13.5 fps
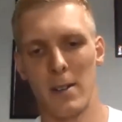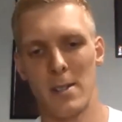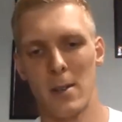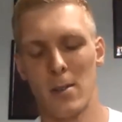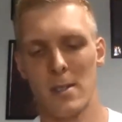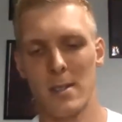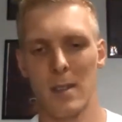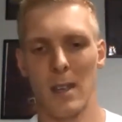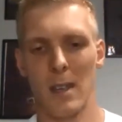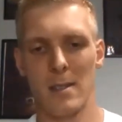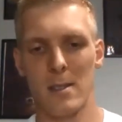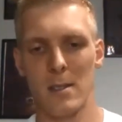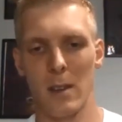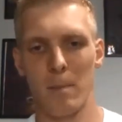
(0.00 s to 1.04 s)
So it's
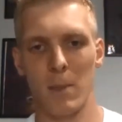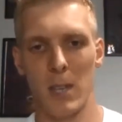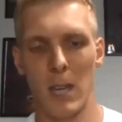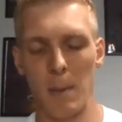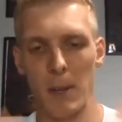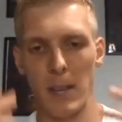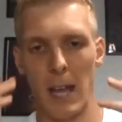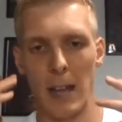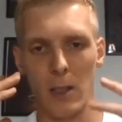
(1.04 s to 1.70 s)
it's keeping that